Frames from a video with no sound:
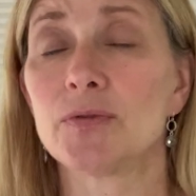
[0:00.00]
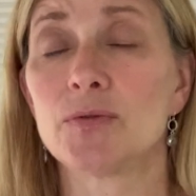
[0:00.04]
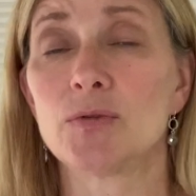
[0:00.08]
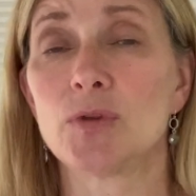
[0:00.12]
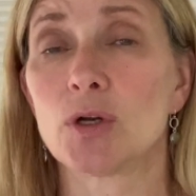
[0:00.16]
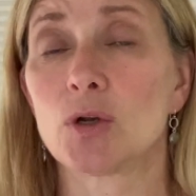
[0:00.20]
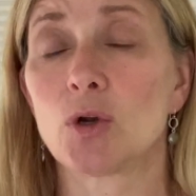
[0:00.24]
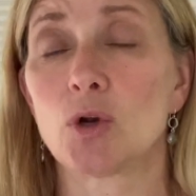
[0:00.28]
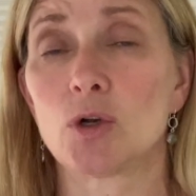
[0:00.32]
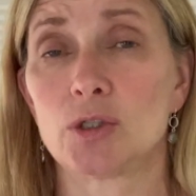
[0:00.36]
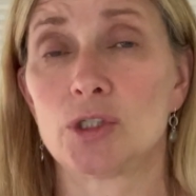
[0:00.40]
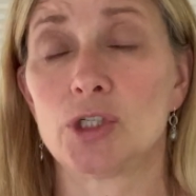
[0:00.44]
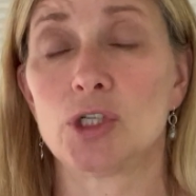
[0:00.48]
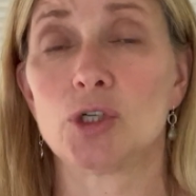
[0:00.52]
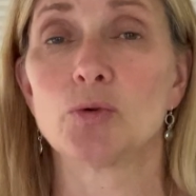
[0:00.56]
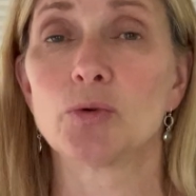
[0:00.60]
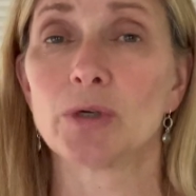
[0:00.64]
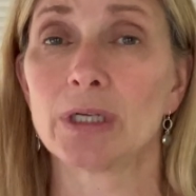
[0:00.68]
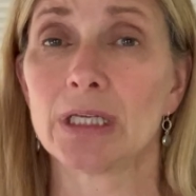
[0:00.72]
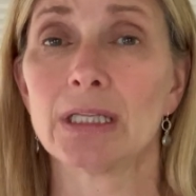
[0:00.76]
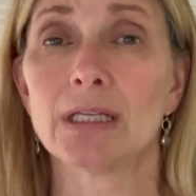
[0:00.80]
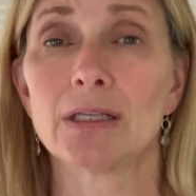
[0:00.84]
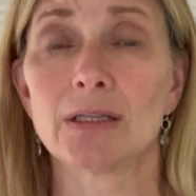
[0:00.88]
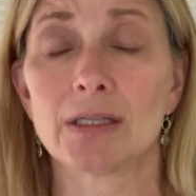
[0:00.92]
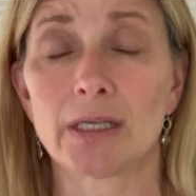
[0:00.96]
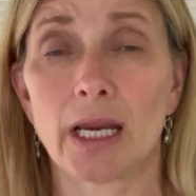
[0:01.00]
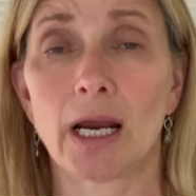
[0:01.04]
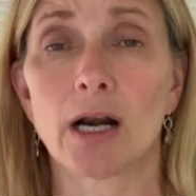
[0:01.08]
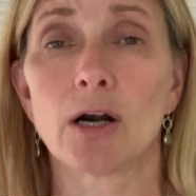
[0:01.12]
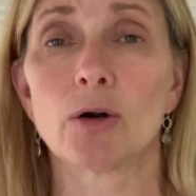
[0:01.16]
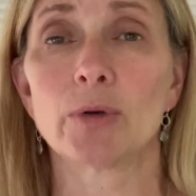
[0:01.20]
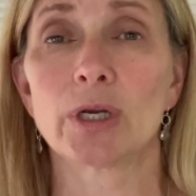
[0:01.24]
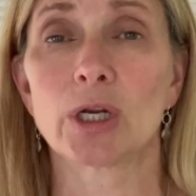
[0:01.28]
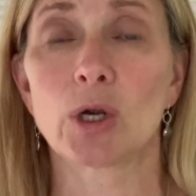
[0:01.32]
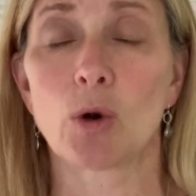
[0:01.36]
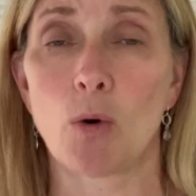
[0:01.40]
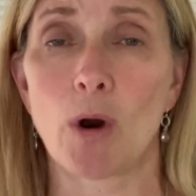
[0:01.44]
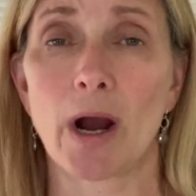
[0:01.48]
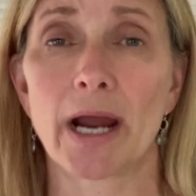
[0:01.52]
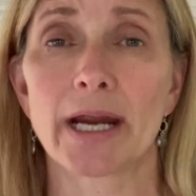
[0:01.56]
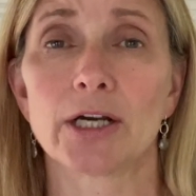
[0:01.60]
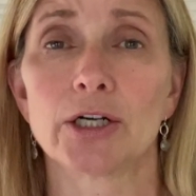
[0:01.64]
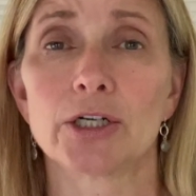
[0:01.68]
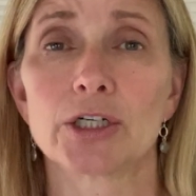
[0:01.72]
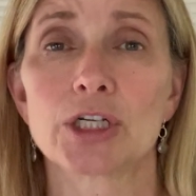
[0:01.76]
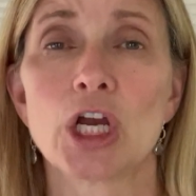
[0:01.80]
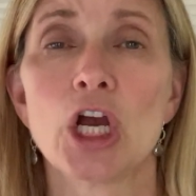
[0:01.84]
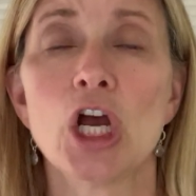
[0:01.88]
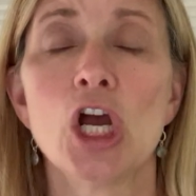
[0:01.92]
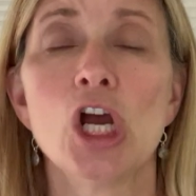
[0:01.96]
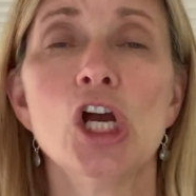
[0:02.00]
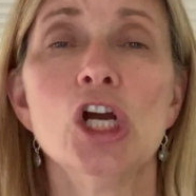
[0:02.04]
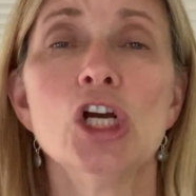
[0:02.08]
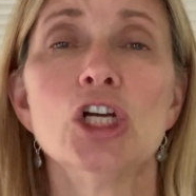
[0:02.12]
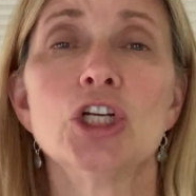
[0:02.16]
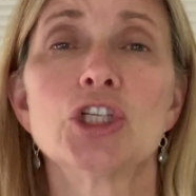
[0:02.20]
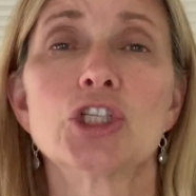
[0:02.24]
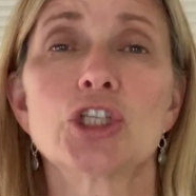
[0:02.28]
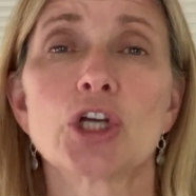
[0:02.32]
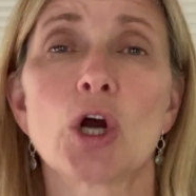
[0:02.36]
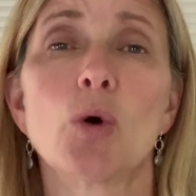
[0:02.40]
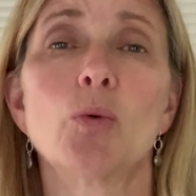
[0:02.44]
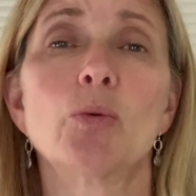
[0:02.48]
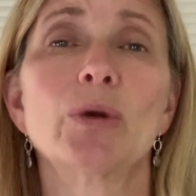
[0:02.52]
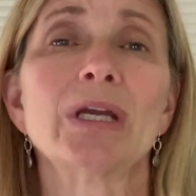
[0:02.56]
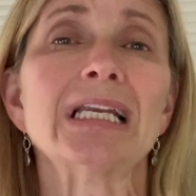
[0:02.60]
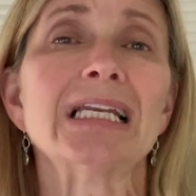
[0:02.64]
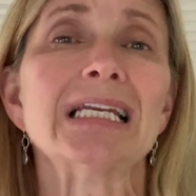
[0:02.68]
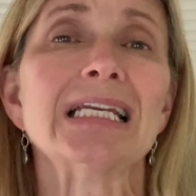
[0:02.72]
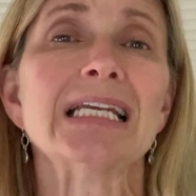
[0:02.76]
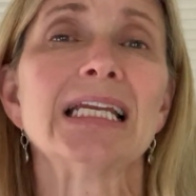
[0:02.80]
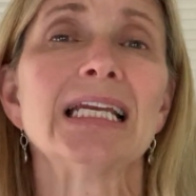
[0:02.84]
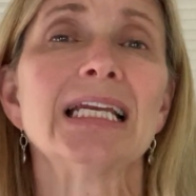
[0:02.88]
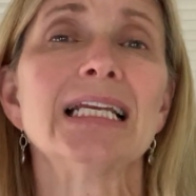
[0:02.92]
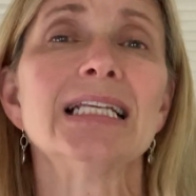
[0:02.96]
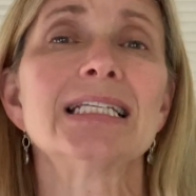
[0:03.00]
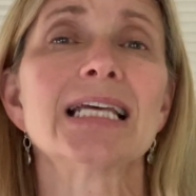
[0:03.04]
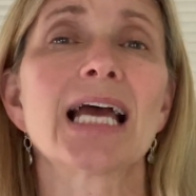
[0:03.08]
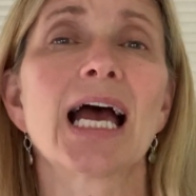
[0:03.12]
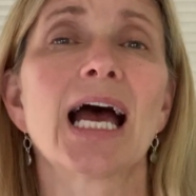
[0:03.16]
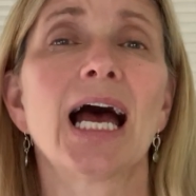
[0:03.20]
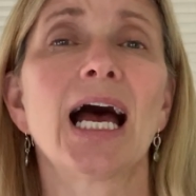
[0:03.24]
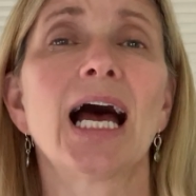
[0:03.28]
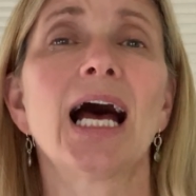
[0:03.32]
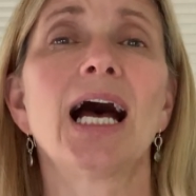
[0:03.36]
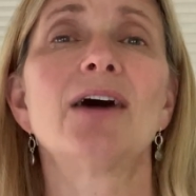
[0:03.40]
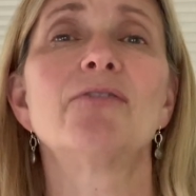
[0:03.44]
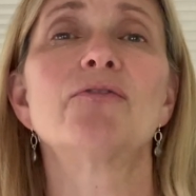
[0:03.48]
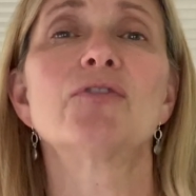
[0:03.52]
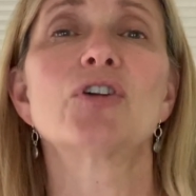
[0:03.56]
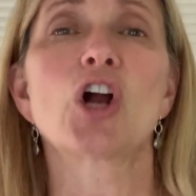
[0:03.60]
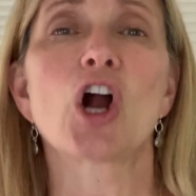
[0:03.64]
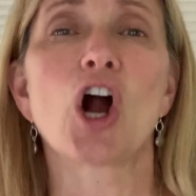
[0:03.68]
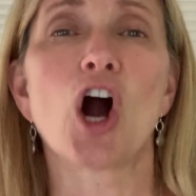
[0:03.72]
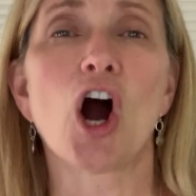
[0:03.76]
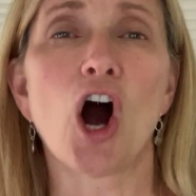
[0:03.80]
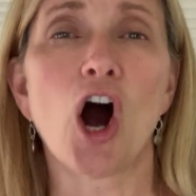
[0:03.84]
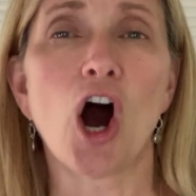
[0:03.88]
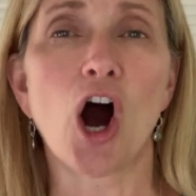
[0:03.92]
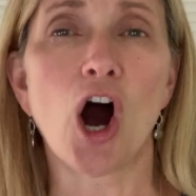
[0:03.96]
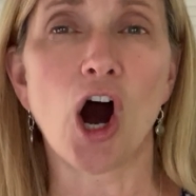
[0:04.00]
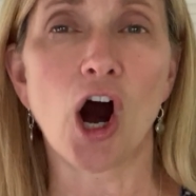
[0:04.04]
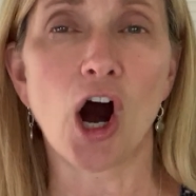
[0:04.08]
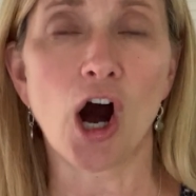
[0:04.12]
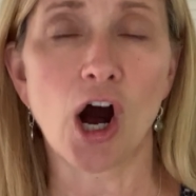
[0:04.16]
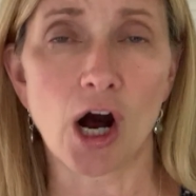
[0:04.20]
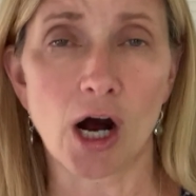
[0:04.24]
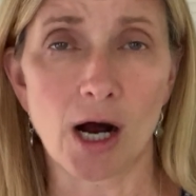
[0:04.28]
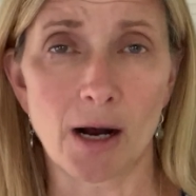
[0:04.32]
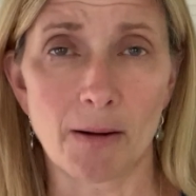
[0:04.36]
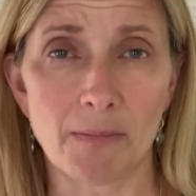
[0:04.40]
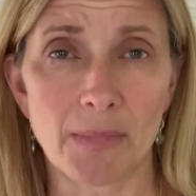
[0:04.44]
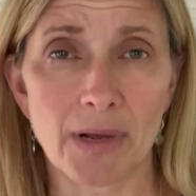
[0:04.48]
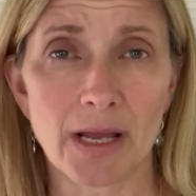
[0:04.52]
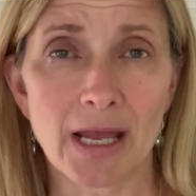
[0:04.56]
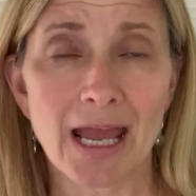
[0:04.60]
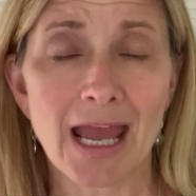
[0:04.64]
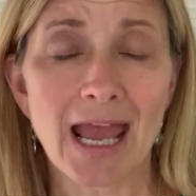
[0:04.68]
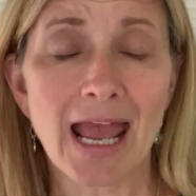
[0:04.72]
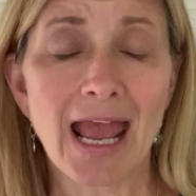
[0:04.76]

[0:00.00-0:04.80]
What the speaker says: the degree that they are required. So we need to have calm.